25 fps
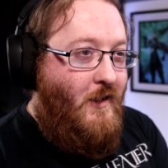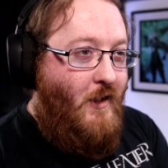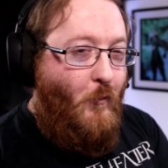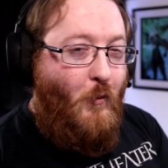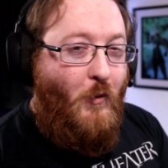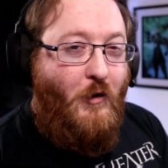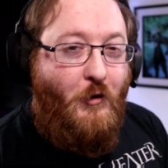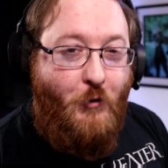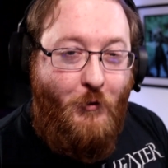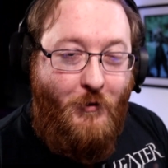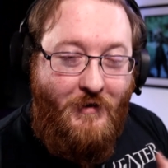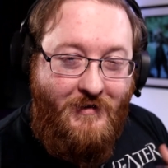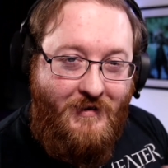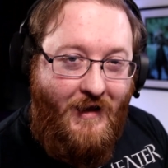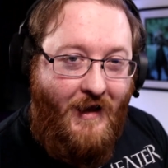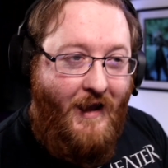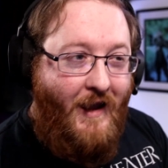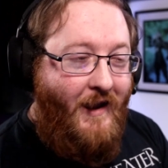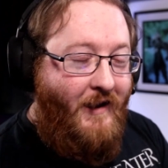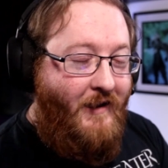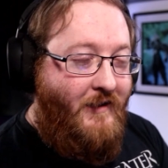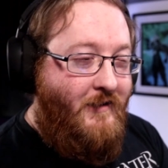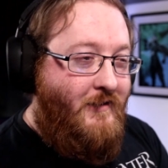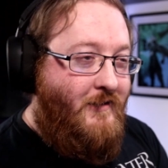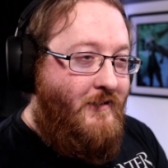We're doing
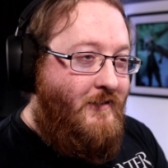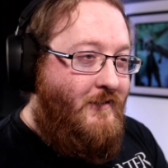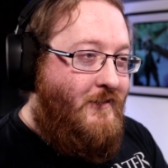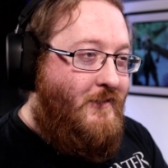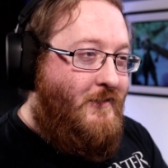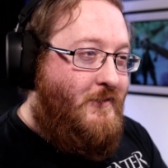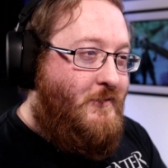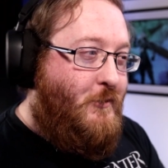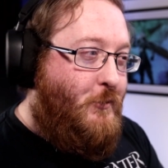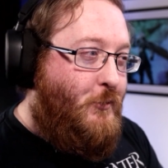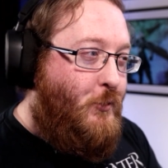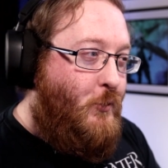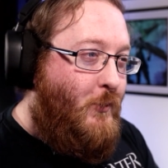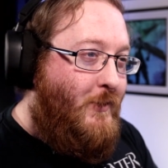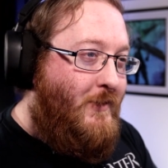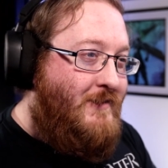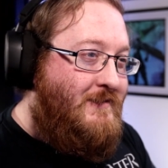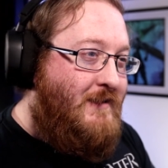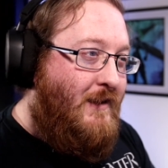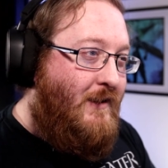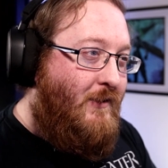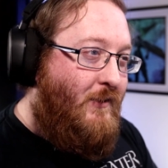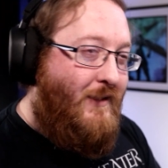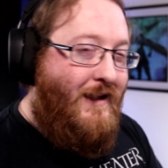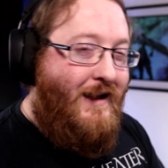10. So who
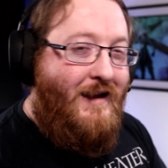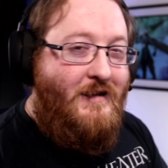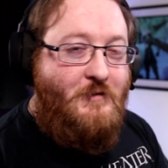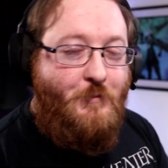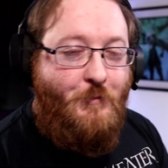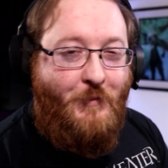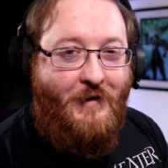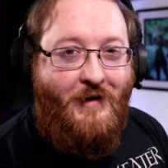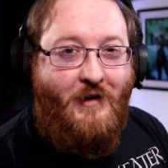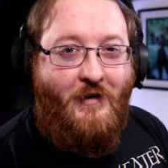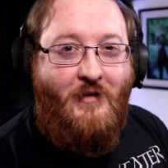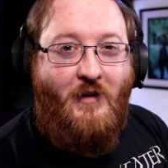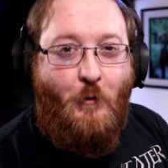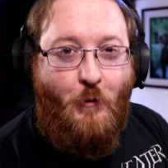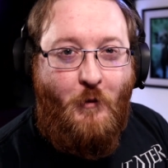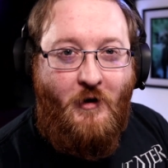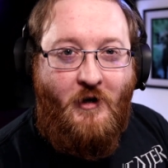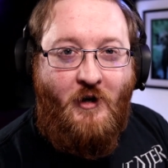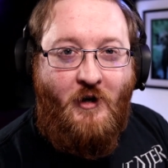is the last player that we're